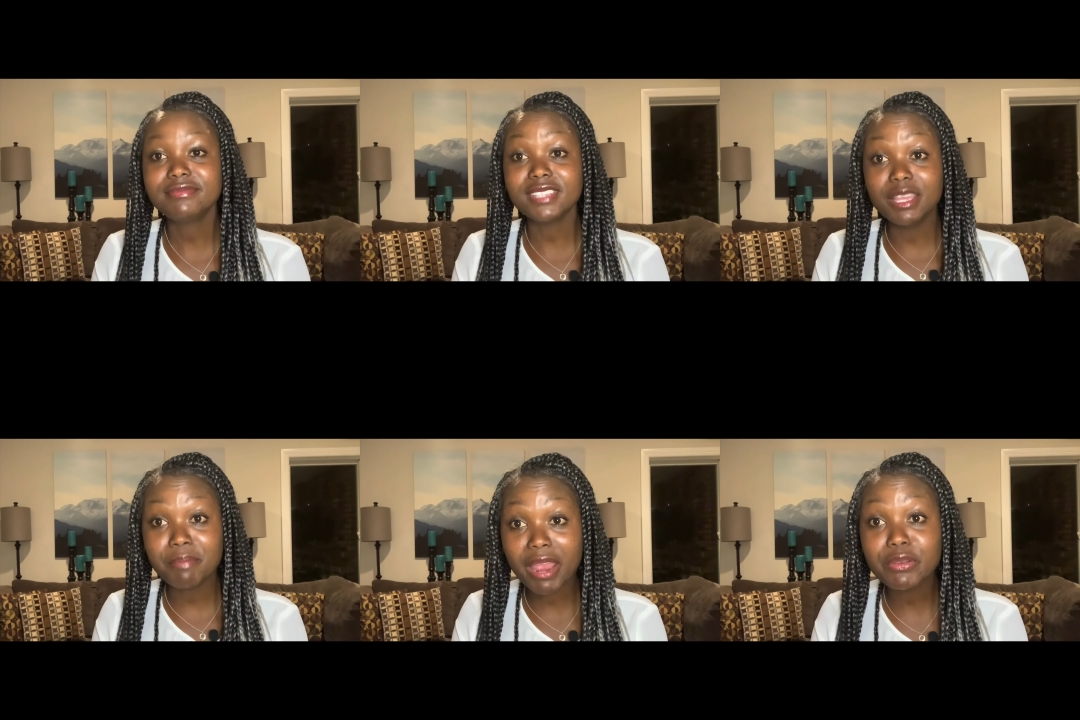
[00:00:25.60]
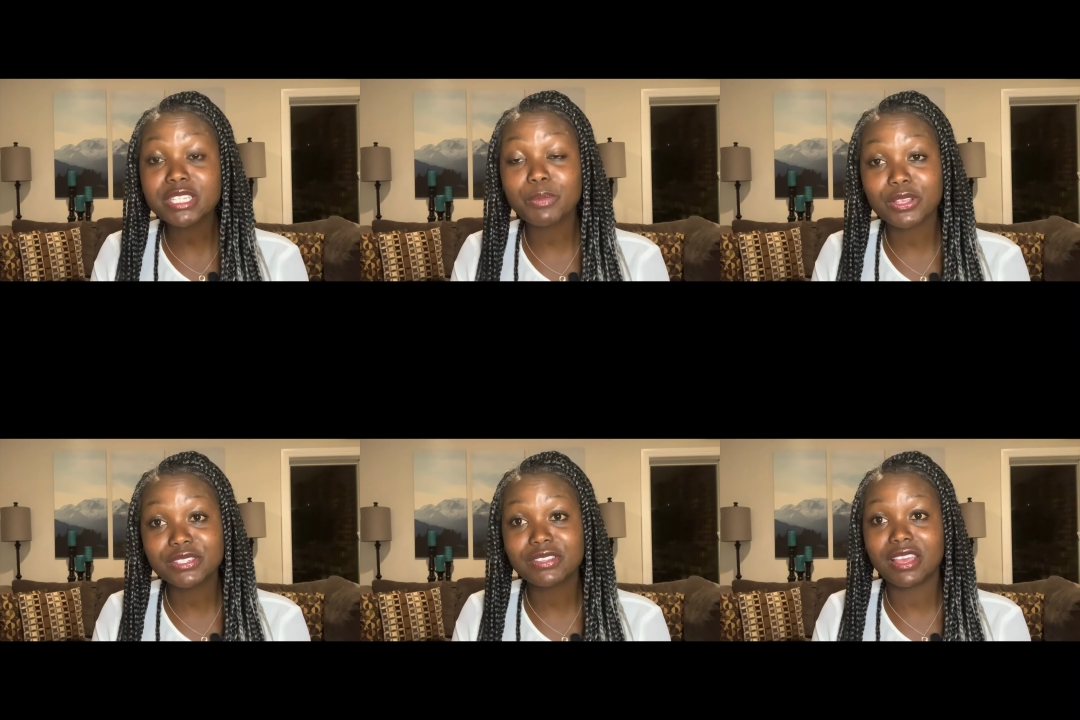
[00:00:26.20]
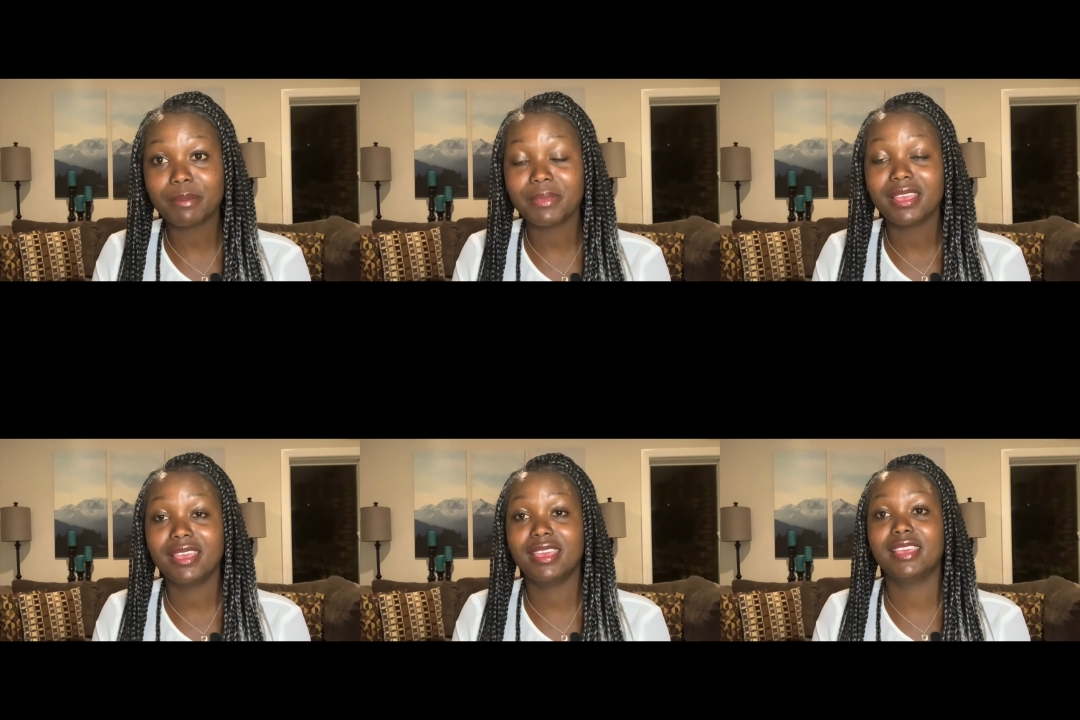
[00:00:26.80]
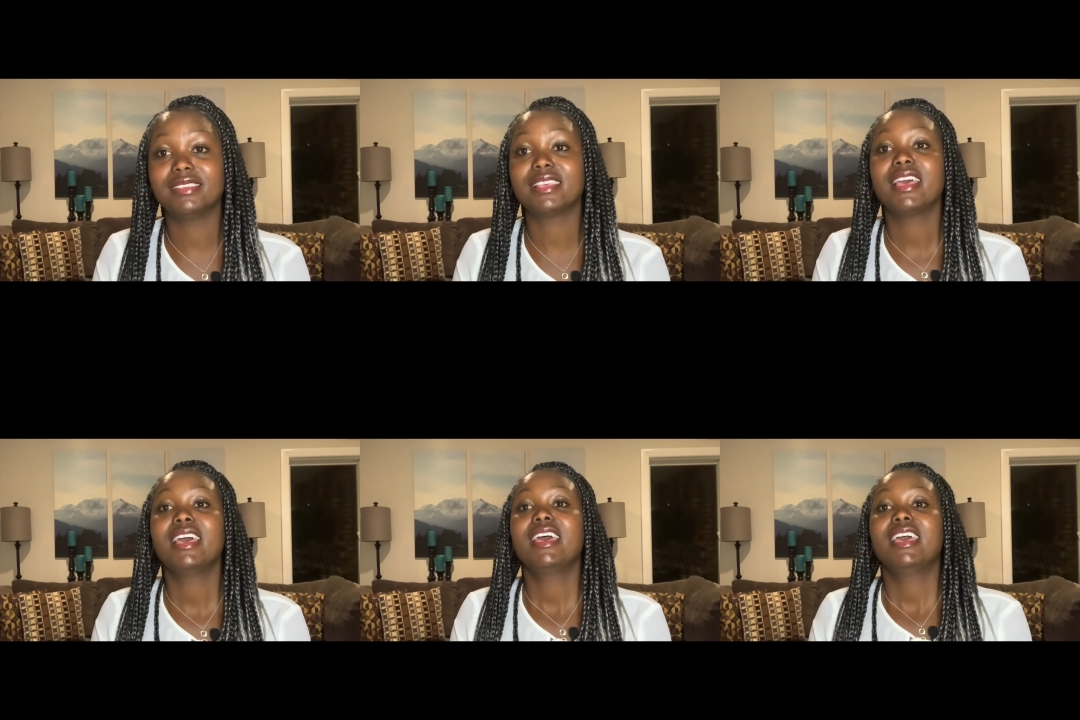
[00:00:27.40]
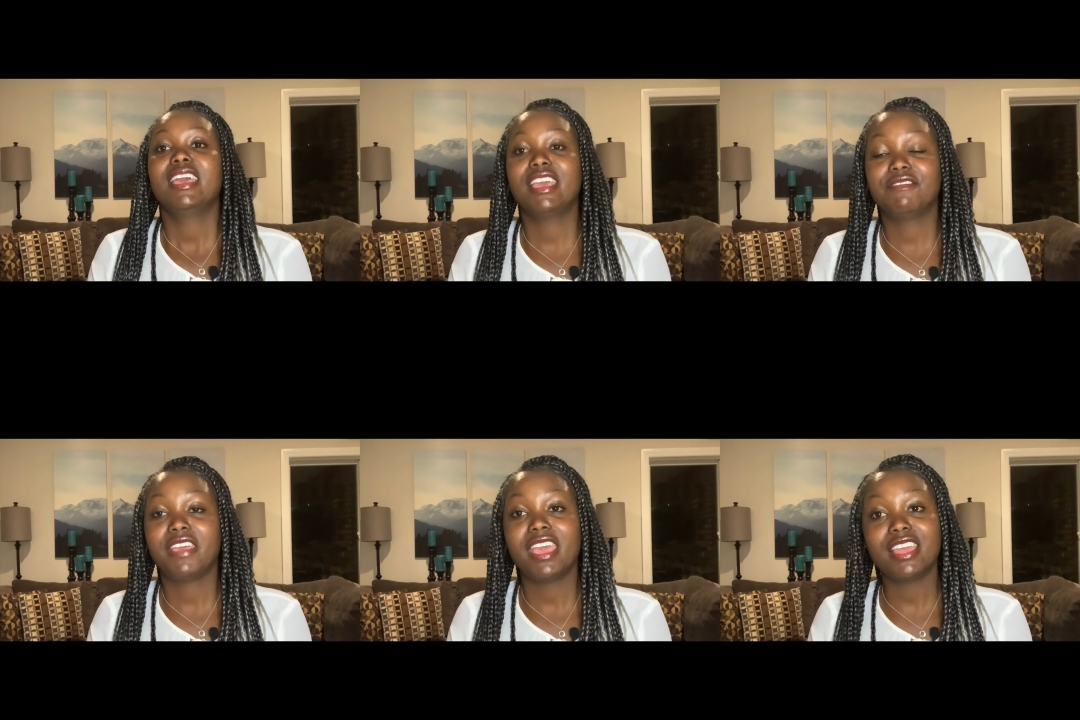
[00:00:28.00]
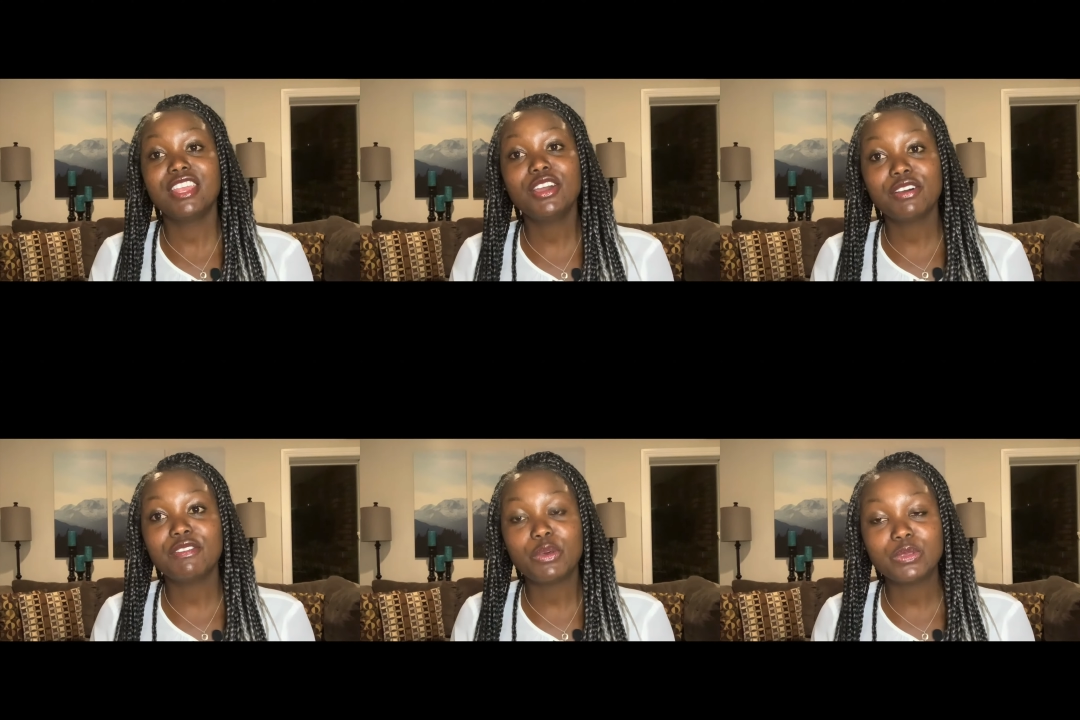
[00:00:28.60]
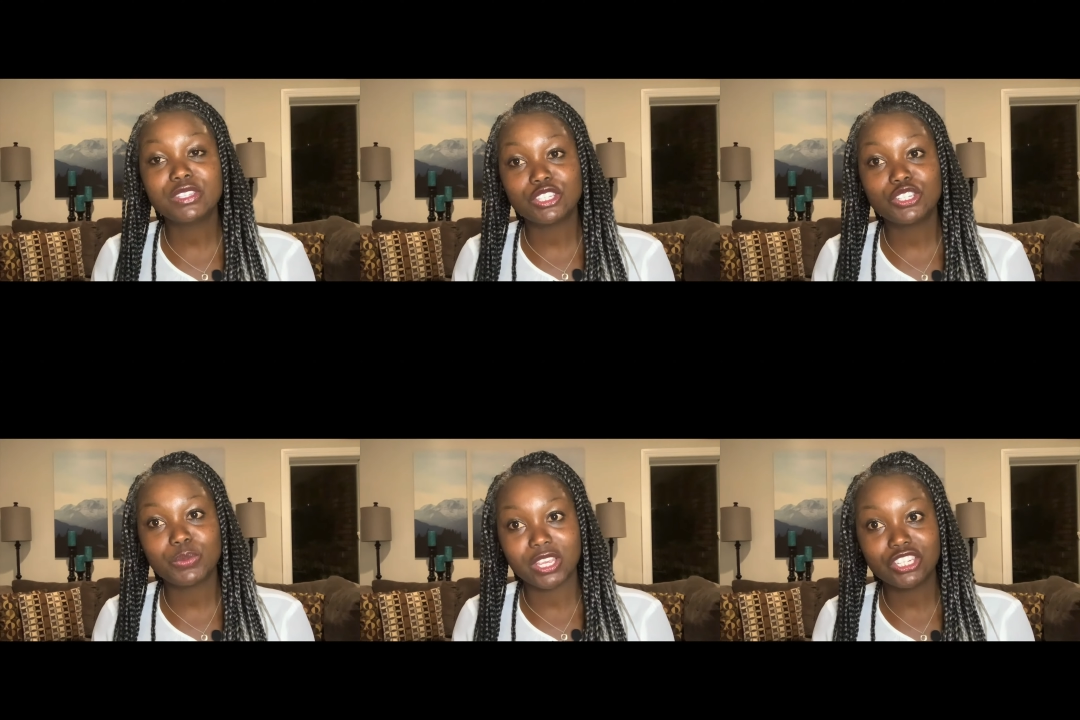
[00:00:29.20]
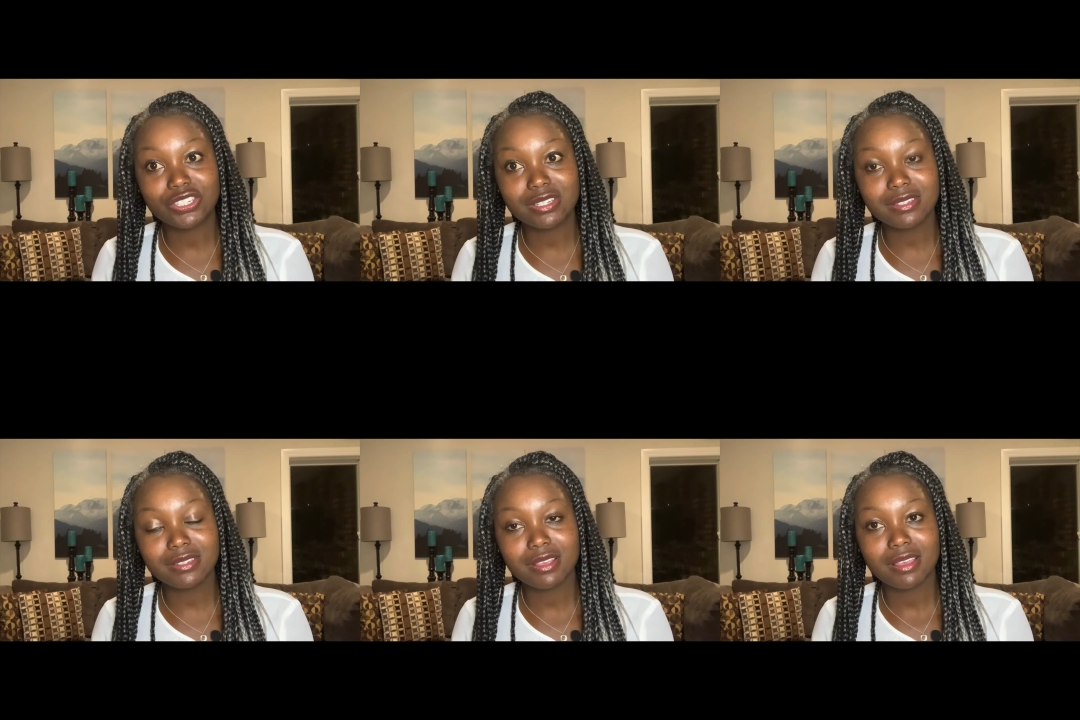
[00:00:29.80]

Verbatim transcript: And my response to them is if any of those situations